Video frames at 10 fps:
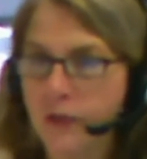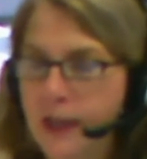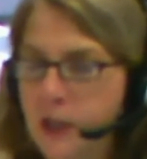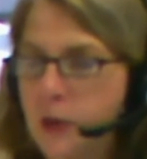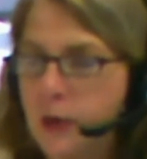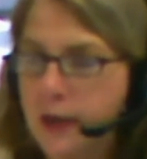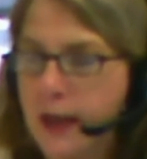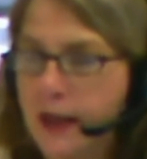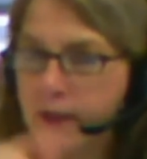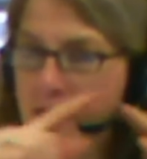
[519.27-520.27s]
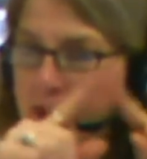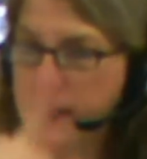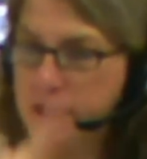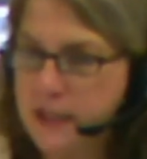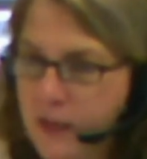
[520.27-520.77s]
that you can have it
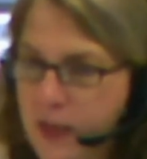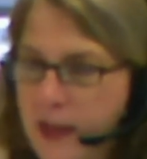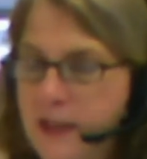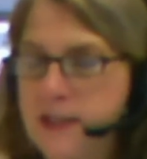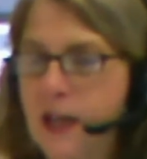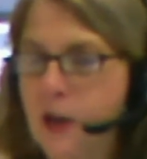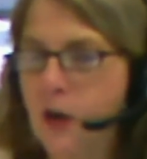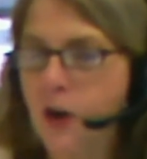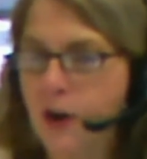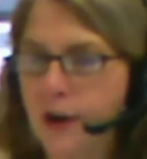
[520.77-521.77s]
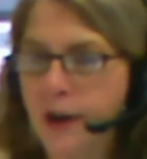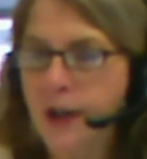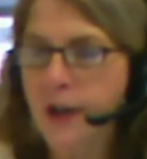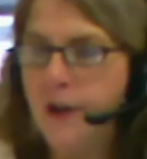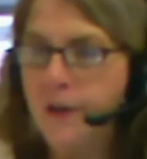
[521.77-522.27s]
list things that are
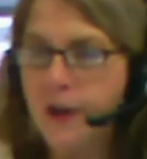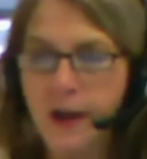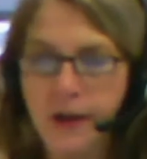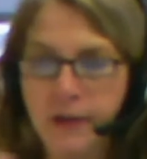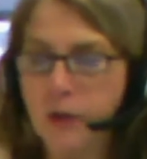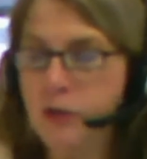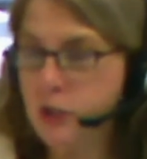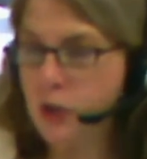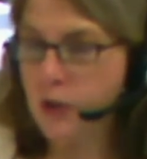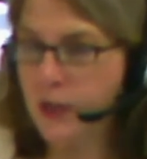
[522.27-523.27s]
just